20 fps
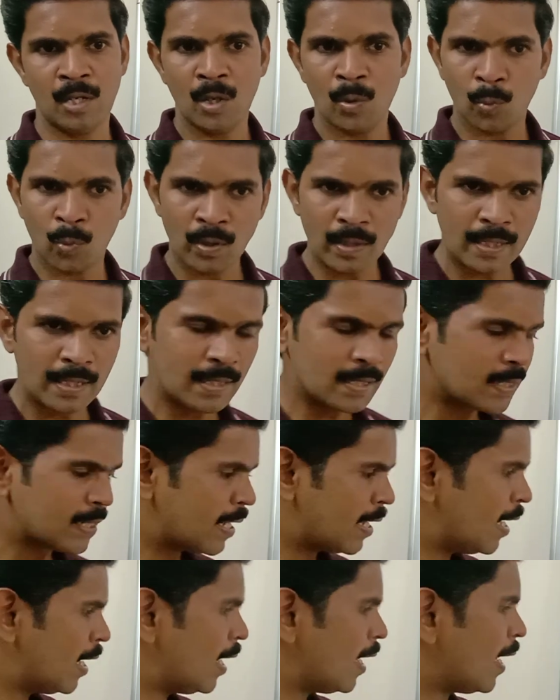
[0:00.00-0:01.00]
One is
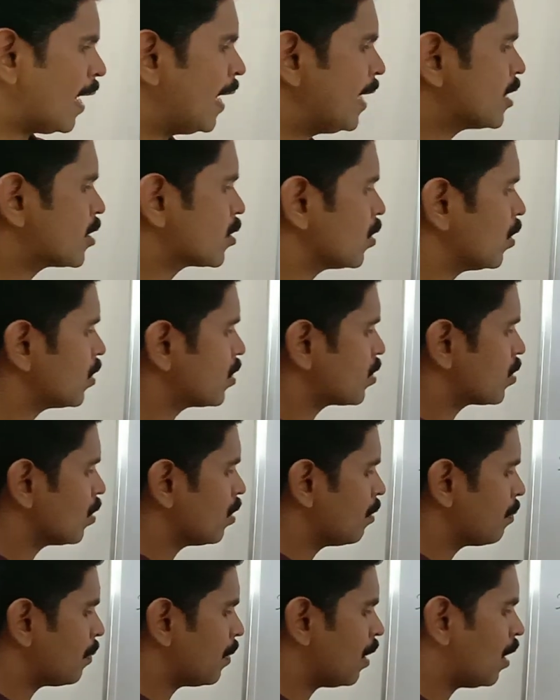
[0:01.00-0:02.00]
the
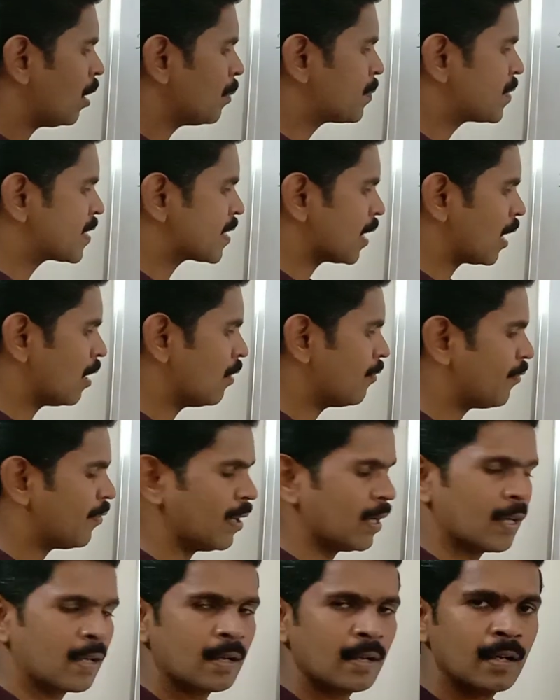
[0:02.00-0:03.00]
isotope of
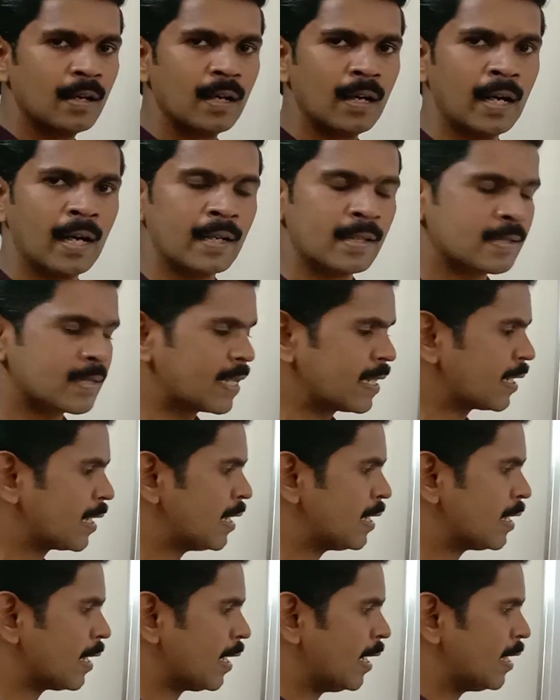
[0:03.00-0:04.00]
sulfur and
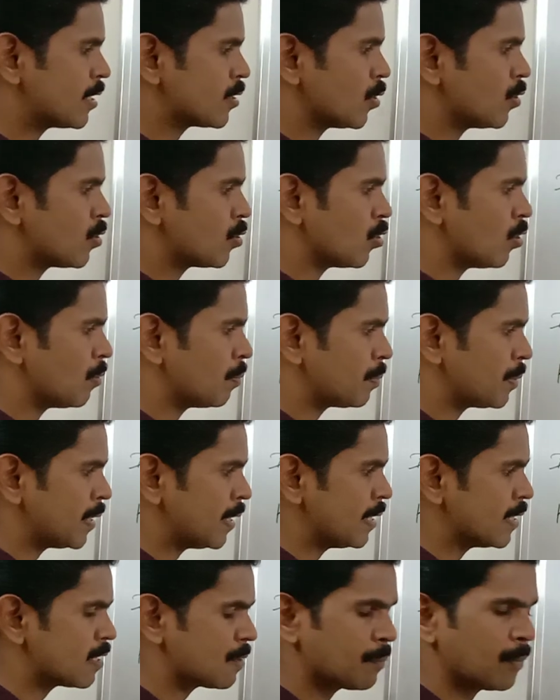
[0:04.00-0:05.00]
second isotope
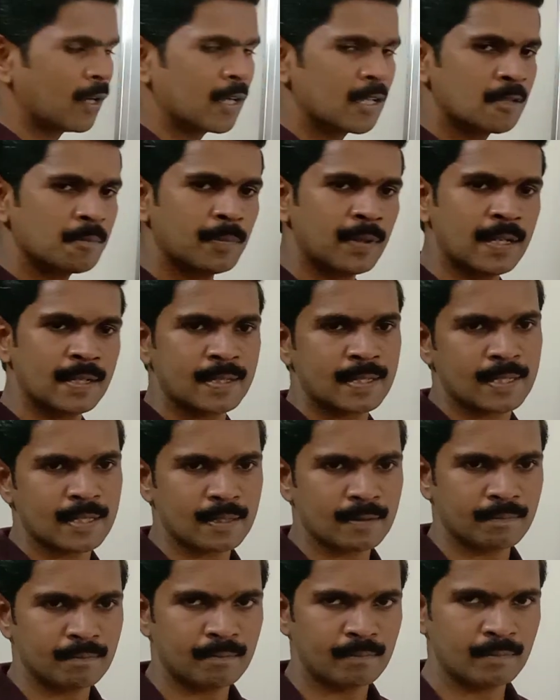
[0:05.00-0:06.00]
is
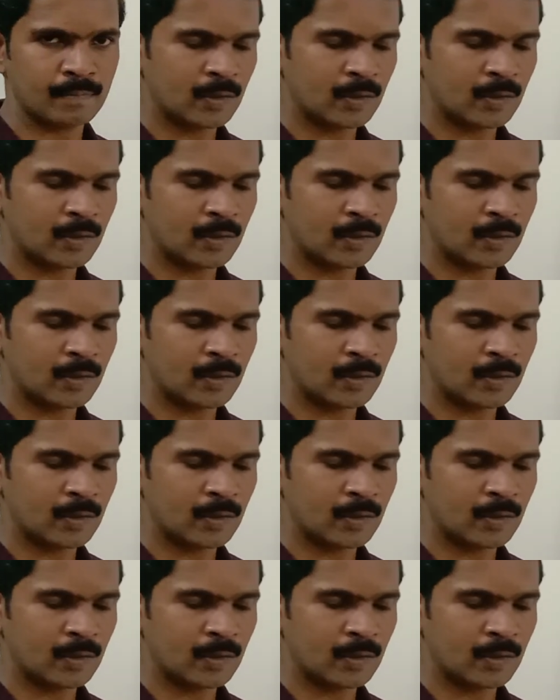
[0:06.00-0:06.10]
phosphorus.